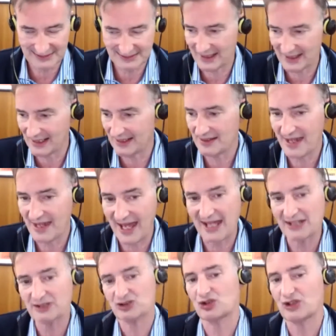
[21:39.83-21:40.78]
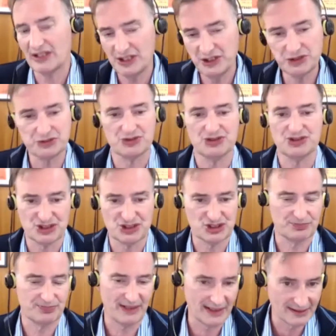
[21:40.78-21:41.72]
and that interest
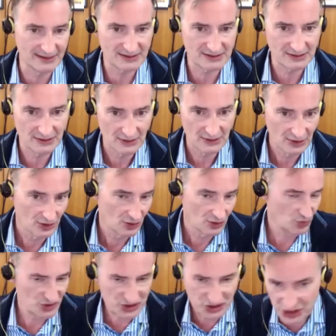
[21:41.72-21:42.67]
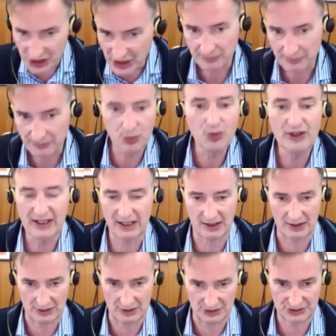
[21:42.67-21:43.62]
expense was cheap. Who
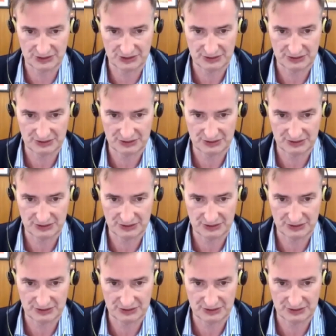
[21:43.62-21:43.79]
cares?